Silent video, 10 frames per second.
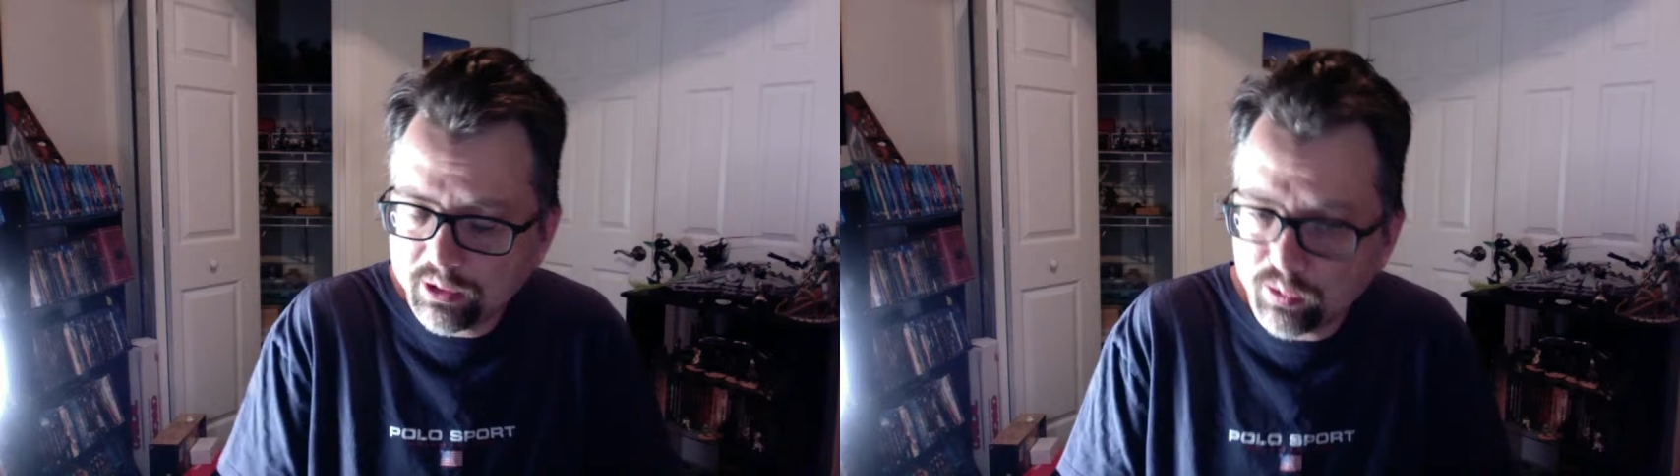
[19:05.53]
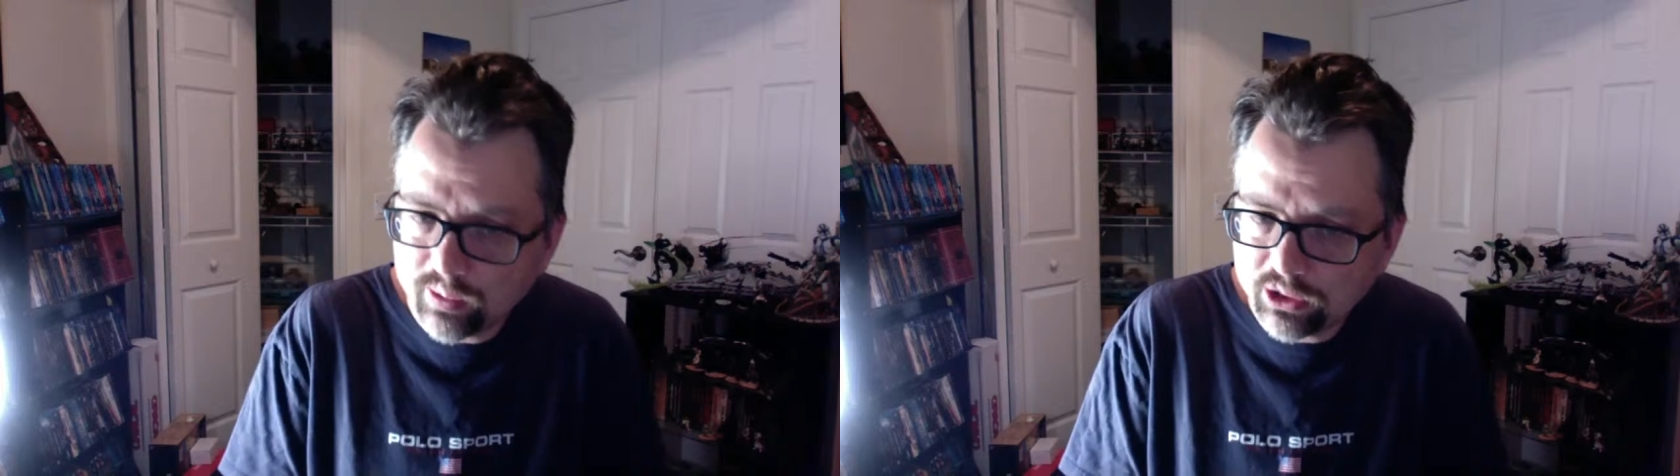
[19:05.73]

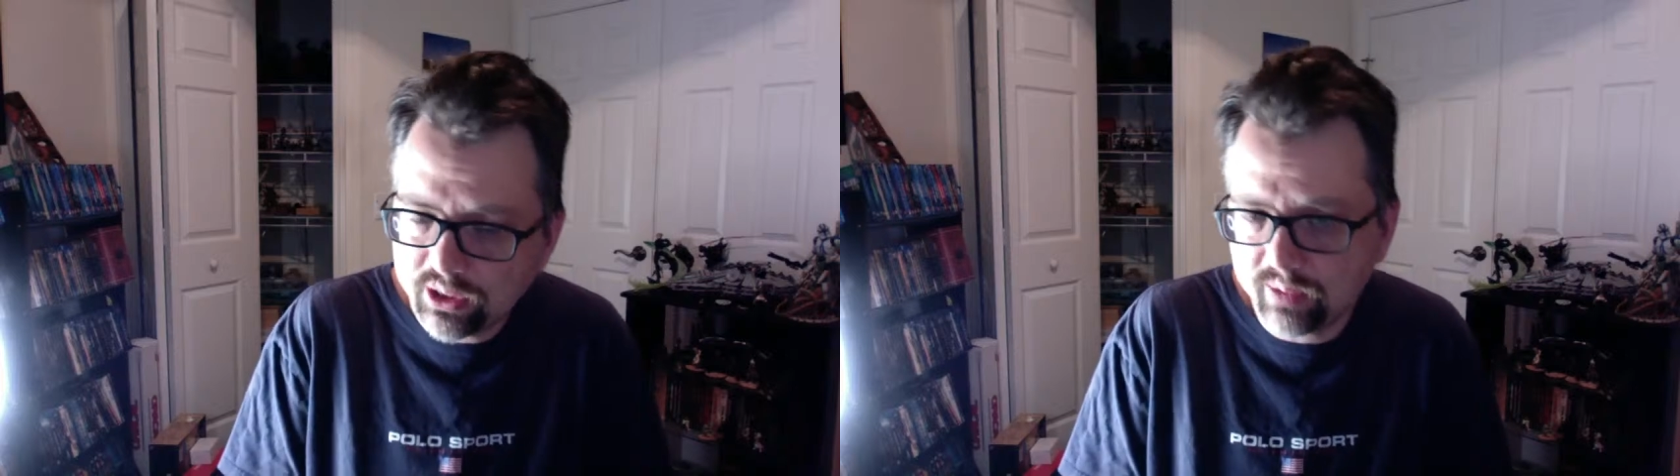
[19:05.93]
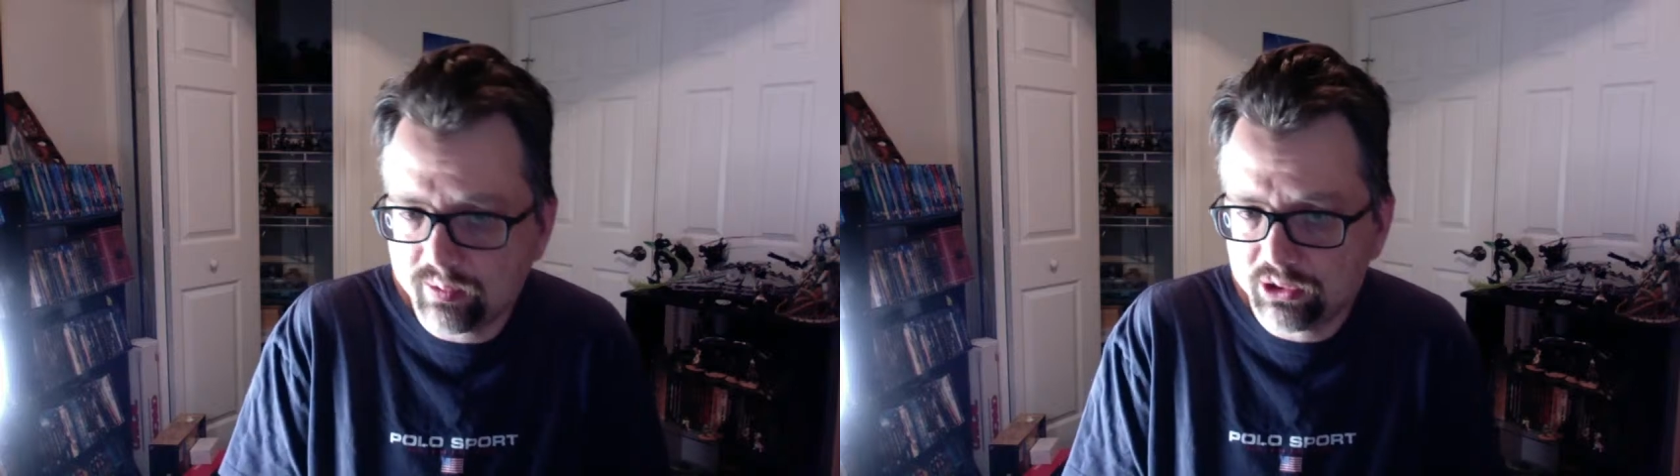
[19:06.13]
the rich
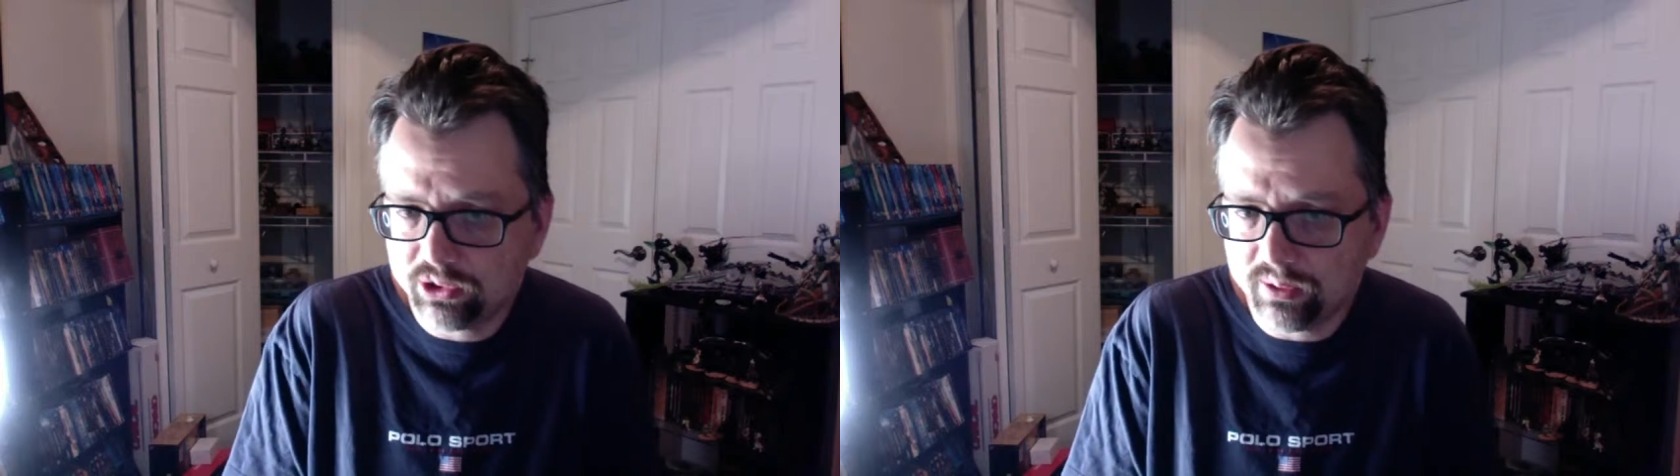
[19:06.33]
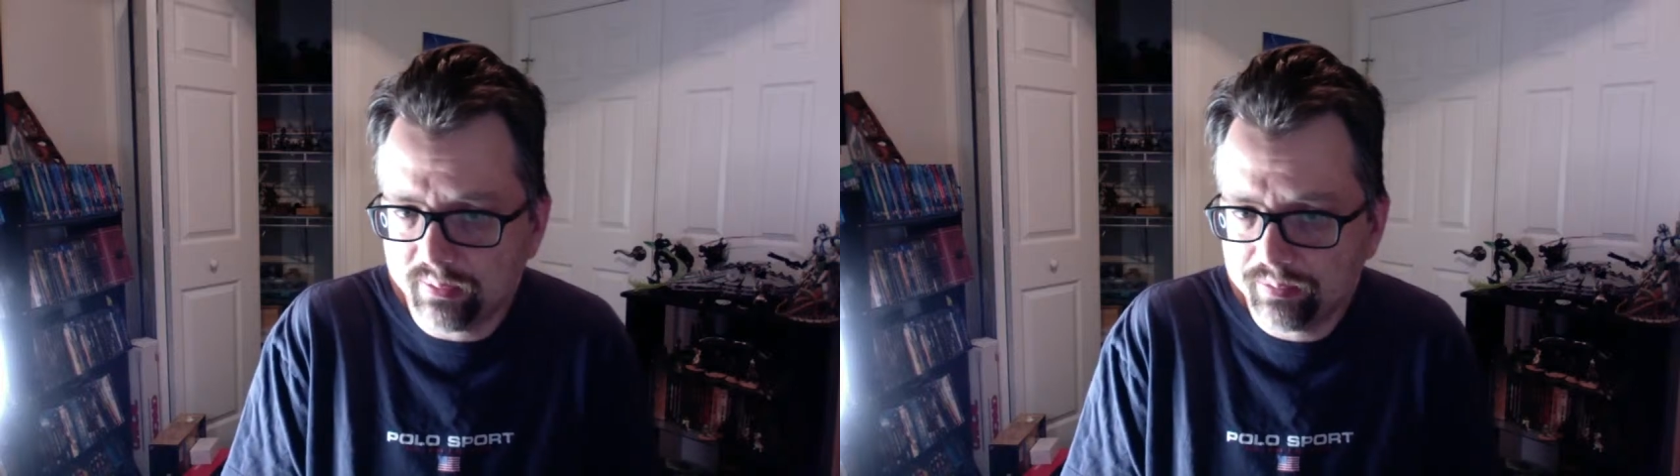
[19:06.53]
get
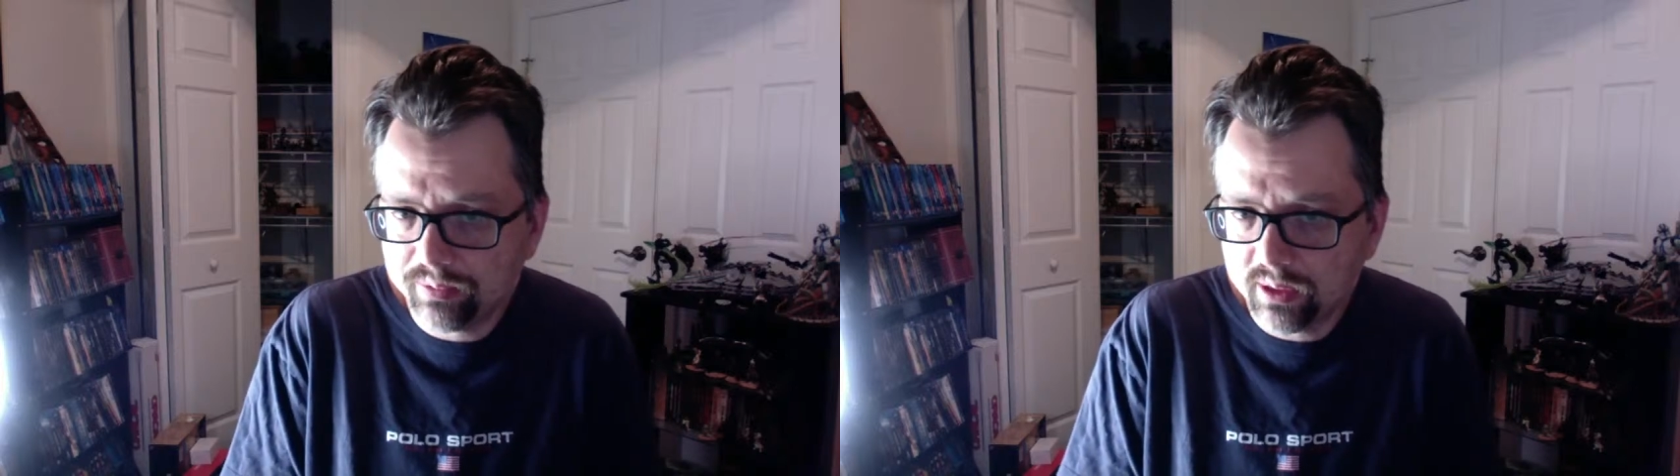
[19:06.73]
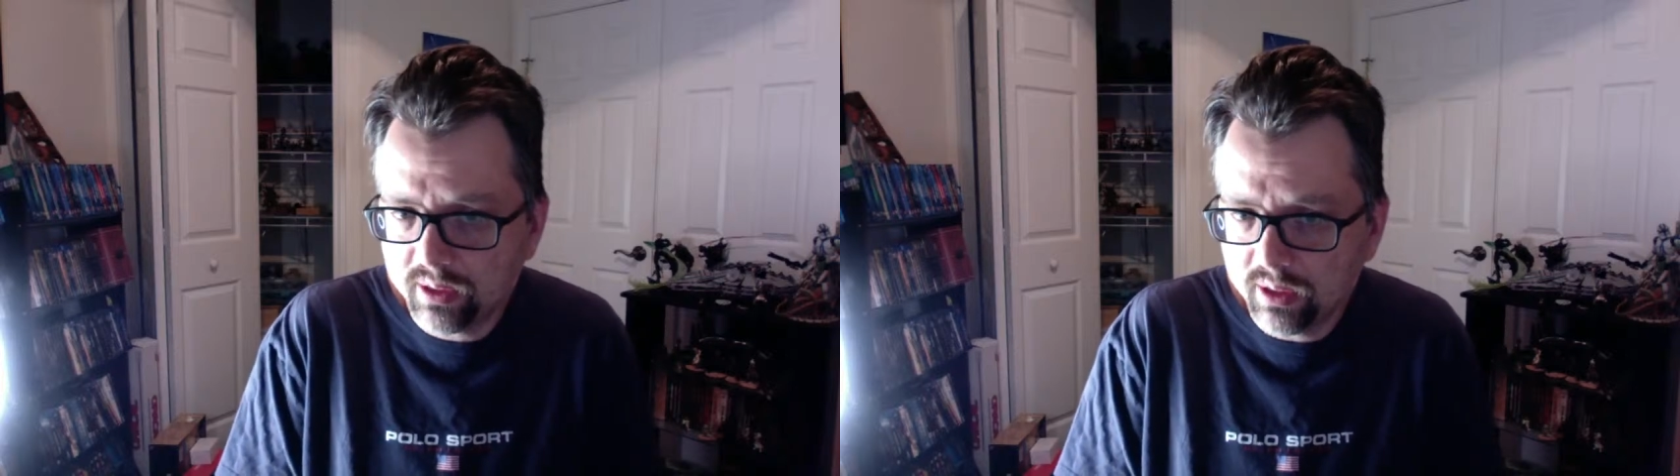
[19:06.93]
richer.
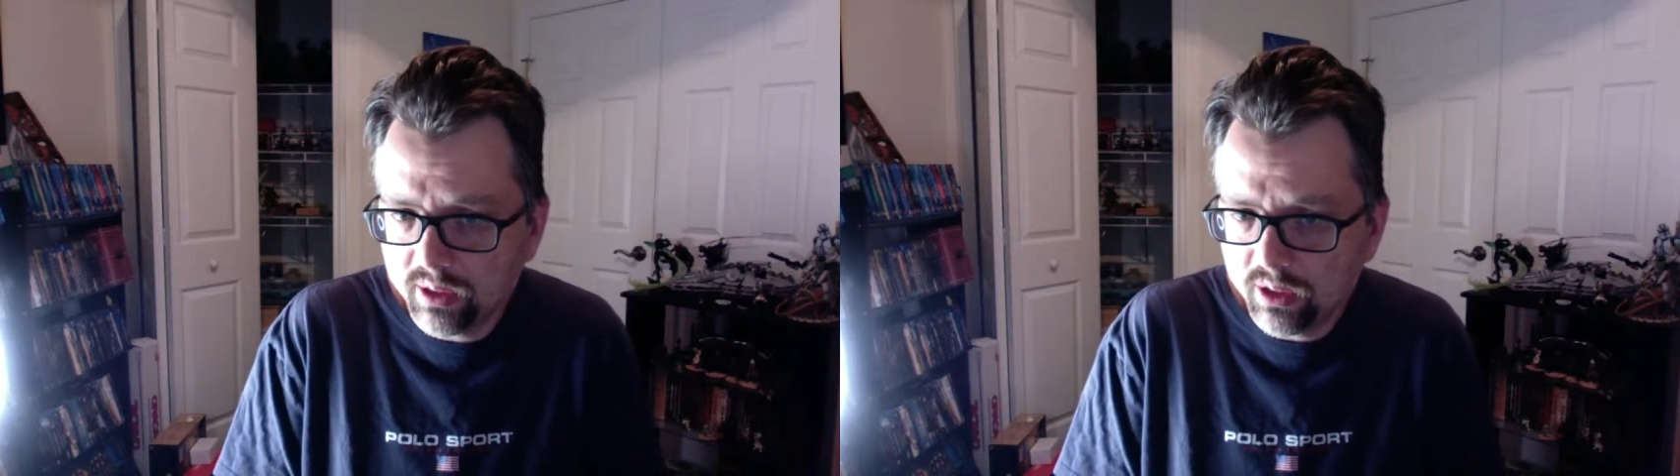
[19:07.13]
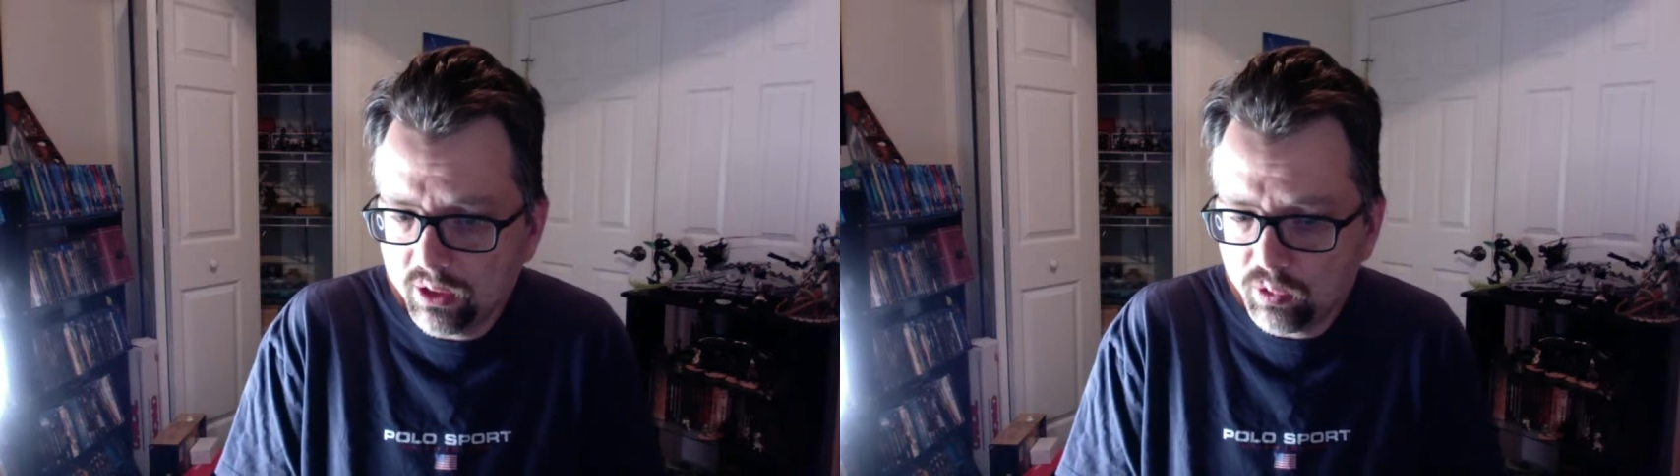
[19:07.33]

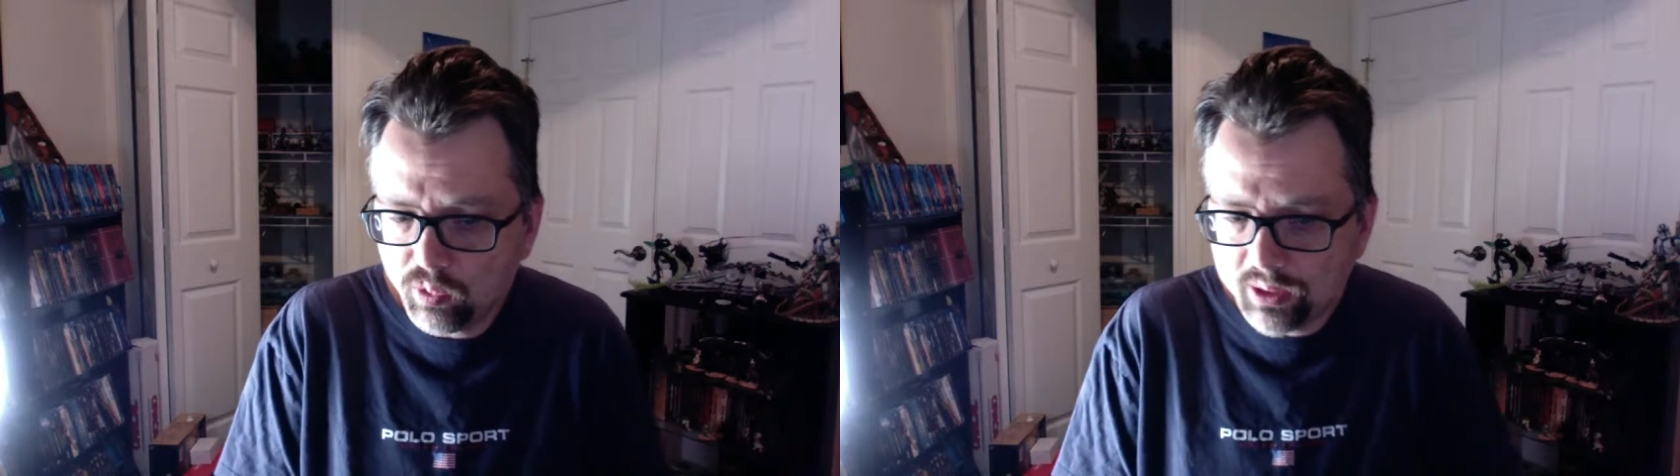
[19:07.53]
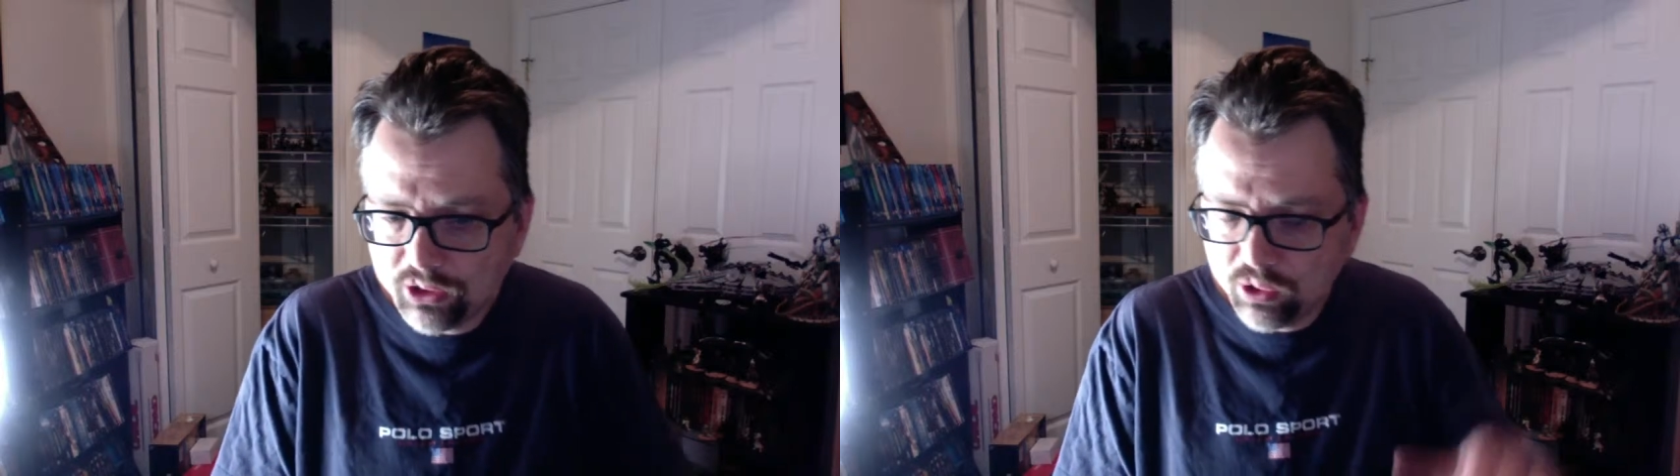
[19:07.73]

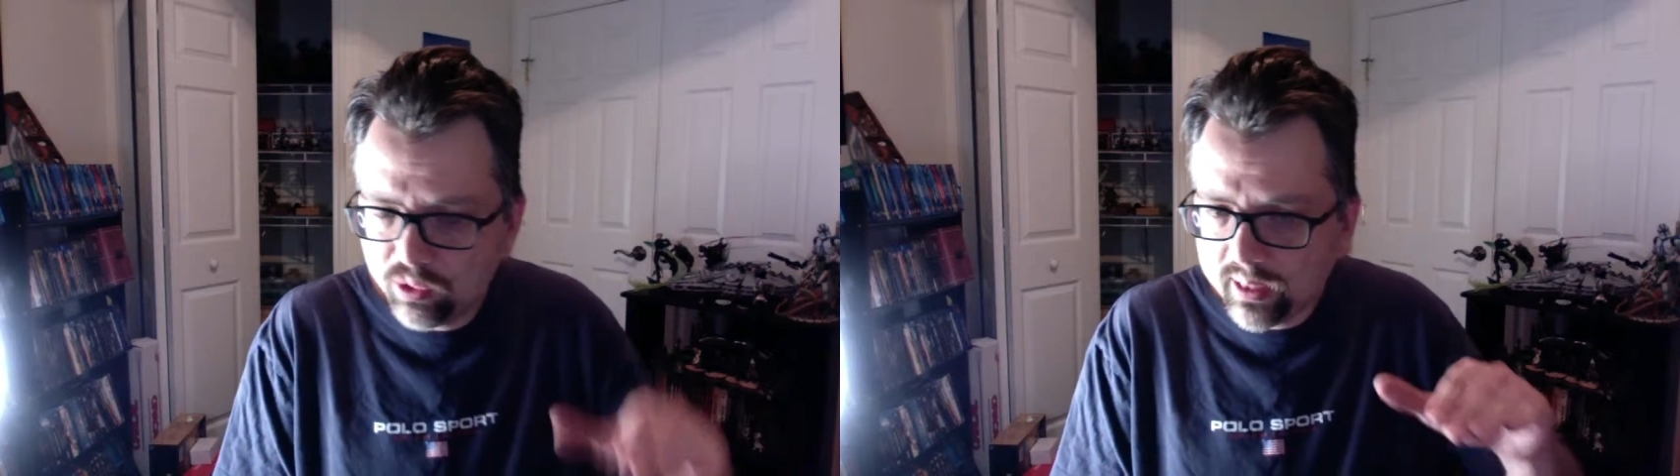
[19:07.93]
When you